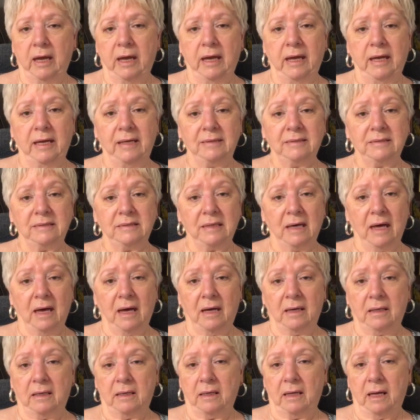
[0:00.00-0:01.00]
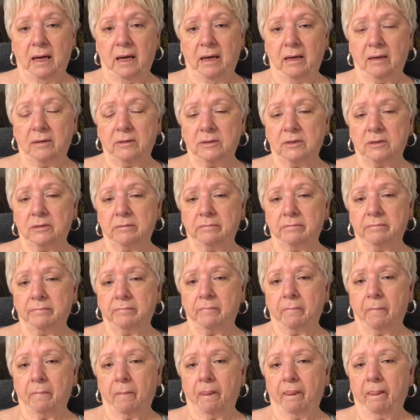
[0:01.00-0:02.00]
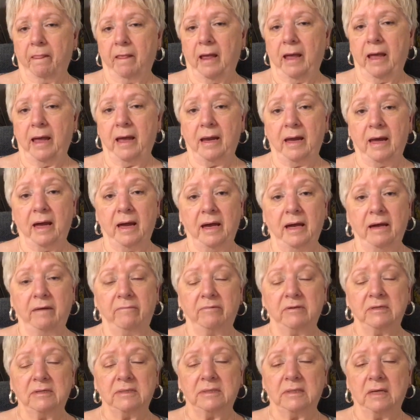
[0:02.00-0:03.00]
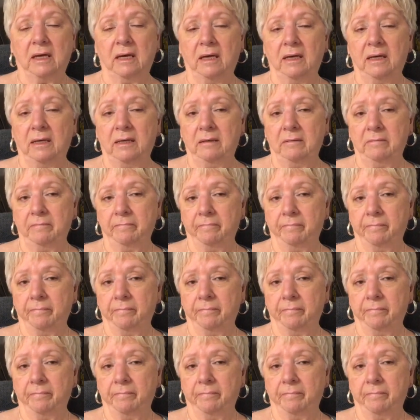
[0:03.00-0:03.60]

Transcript: inside and out. And I have a son